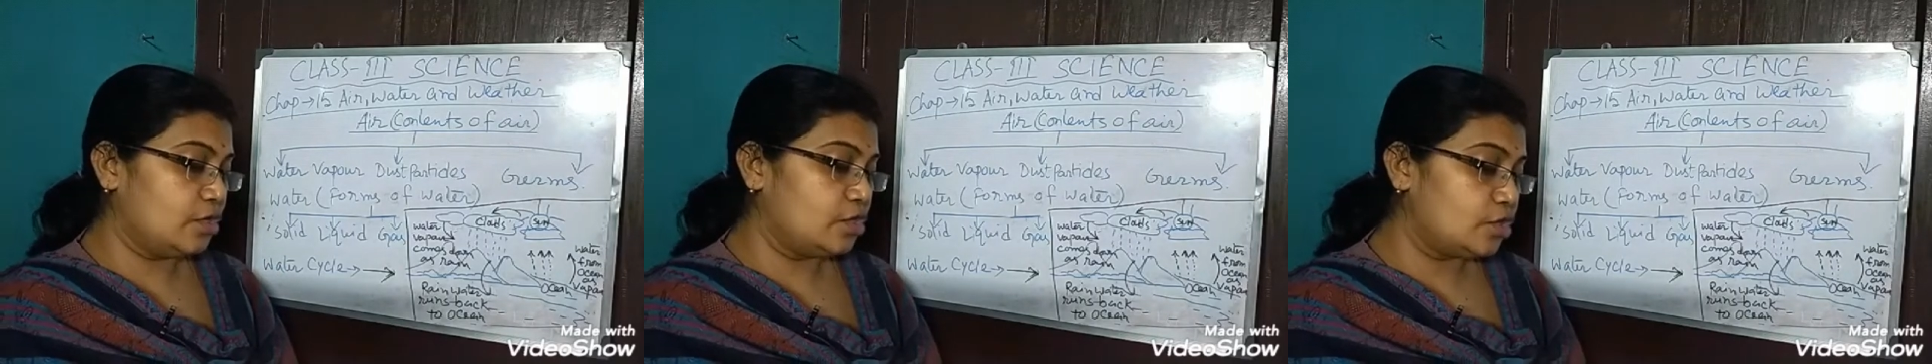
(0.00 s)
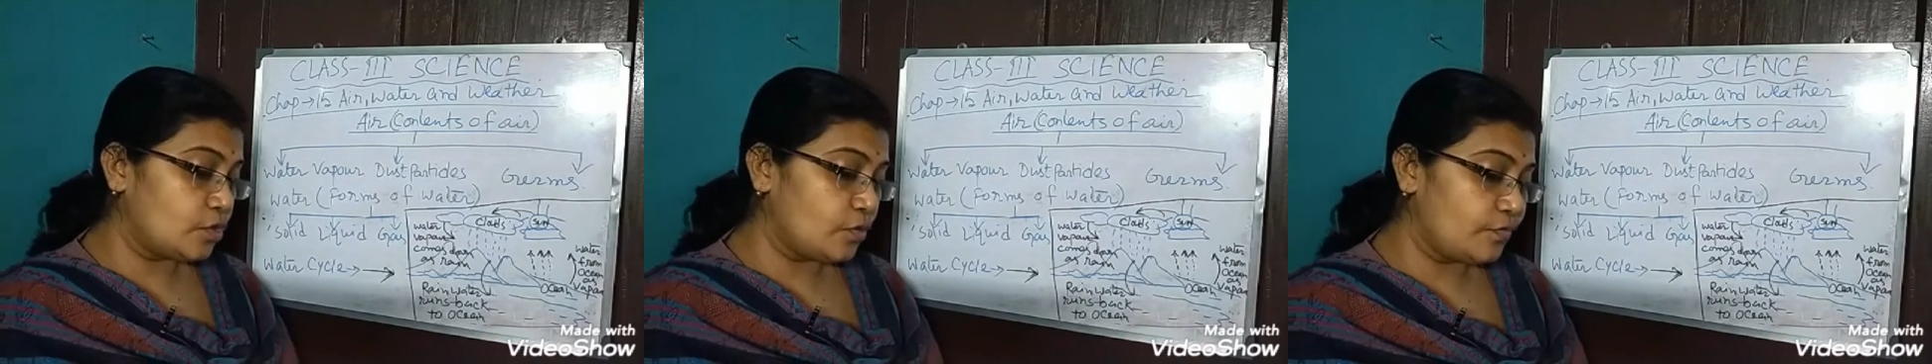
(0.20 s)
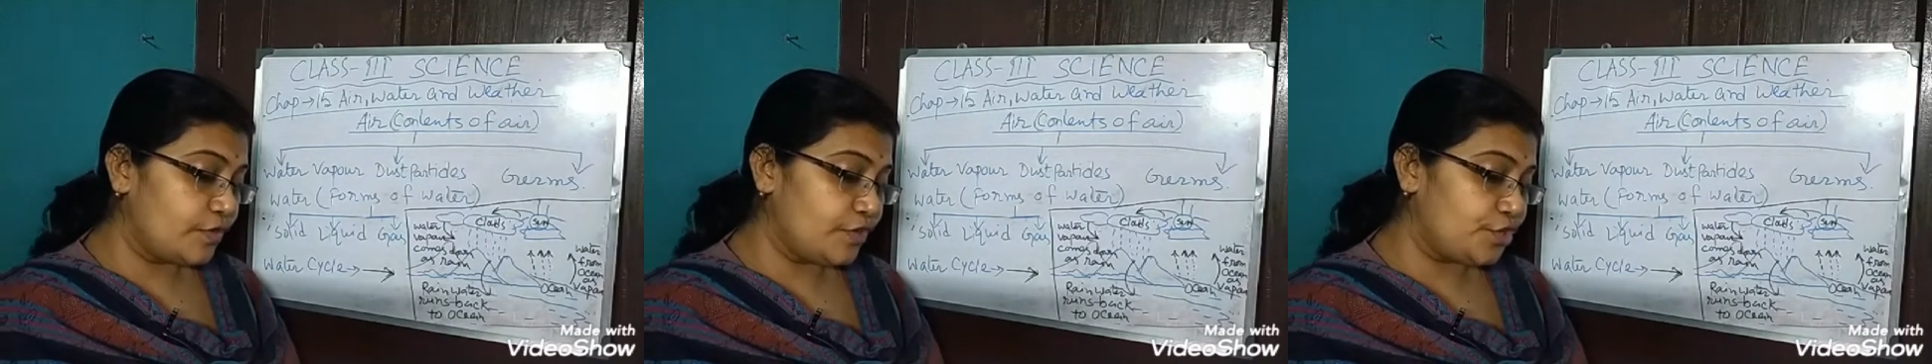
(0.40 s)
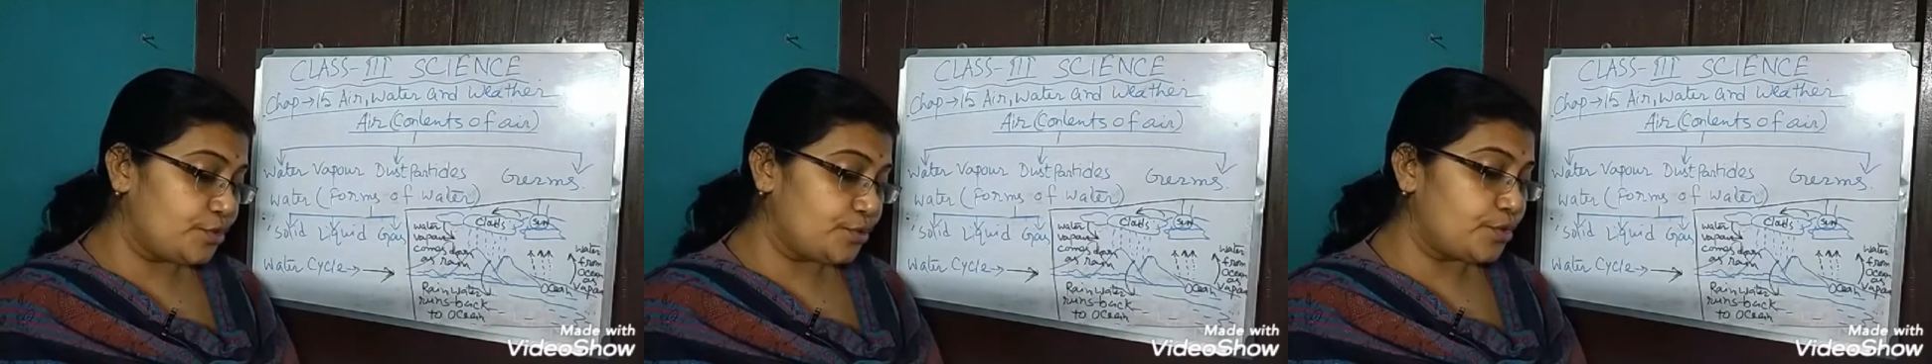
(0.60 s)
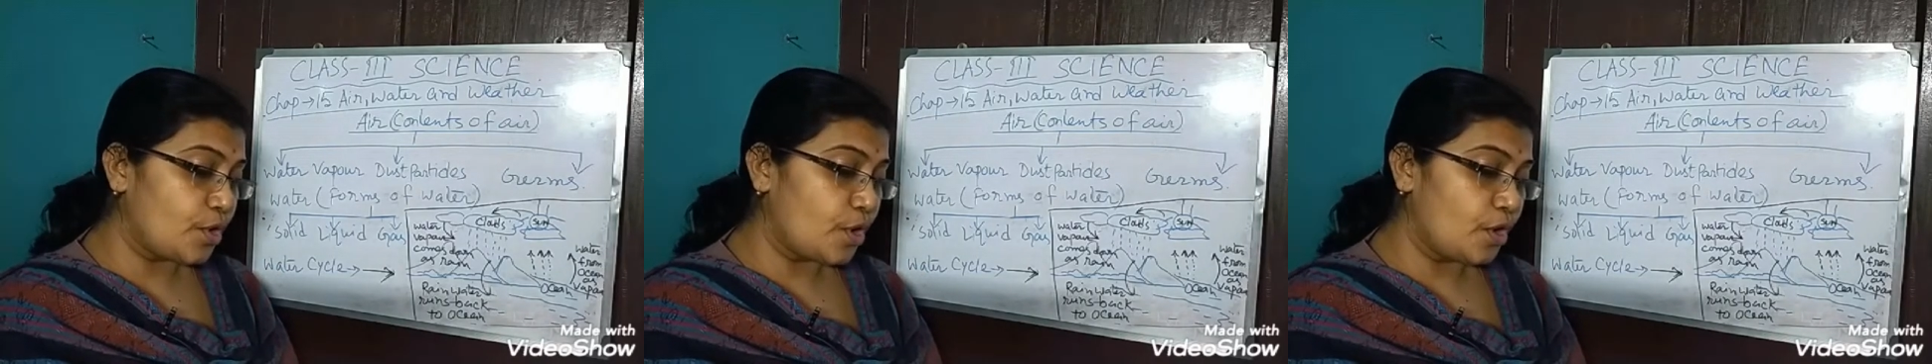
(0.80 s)
So we
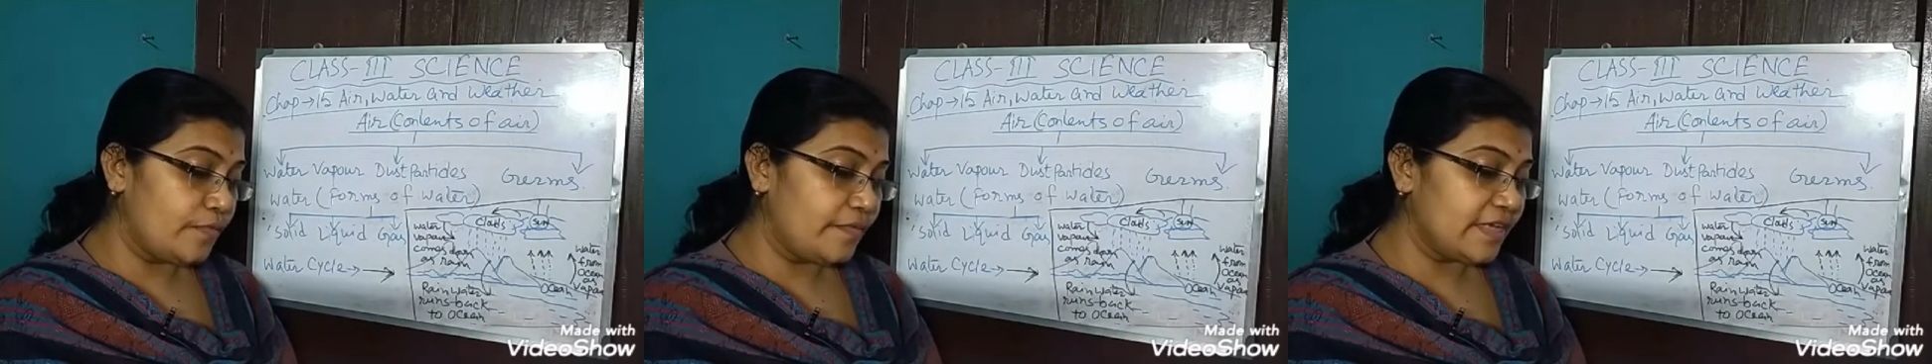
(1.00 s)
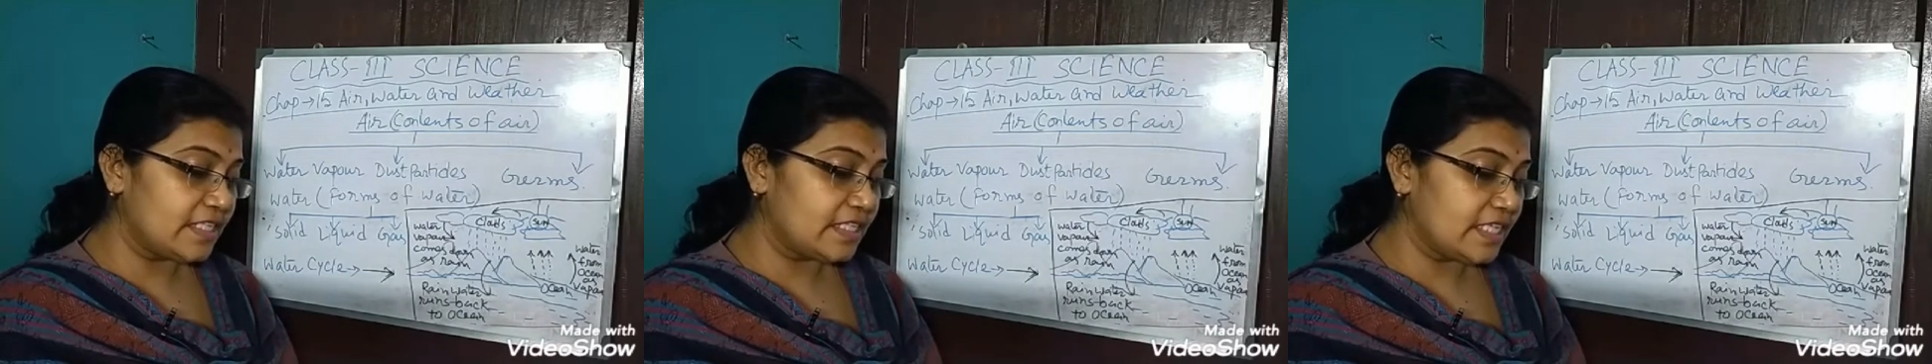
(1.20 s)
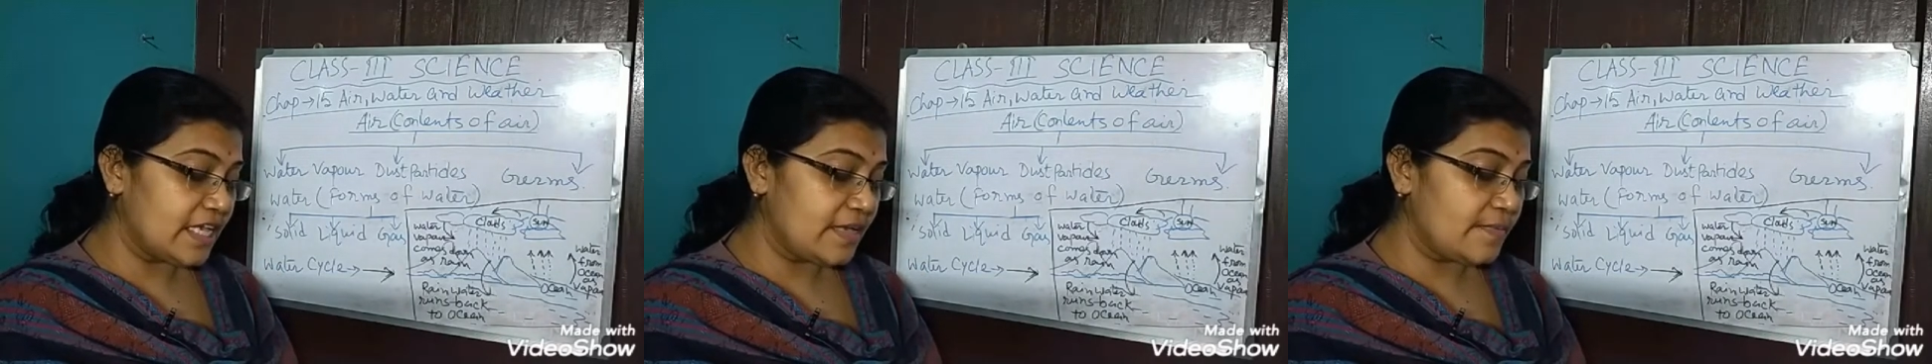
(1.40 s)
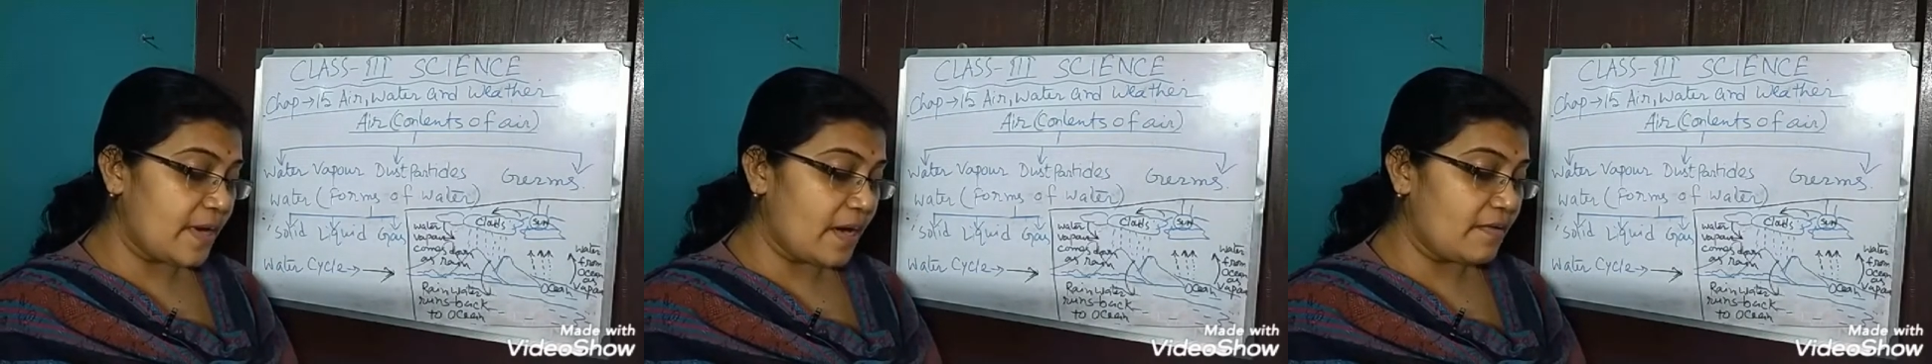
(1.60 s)
should always keep